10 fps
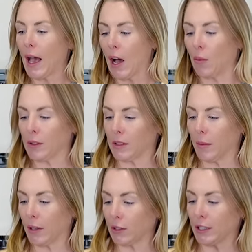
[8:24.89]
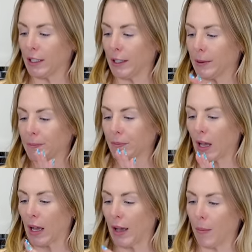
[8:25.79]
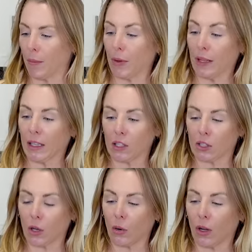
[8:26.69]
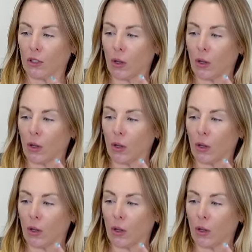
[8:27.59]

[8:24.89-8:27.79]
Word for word: out with some energy, um, but it's so good.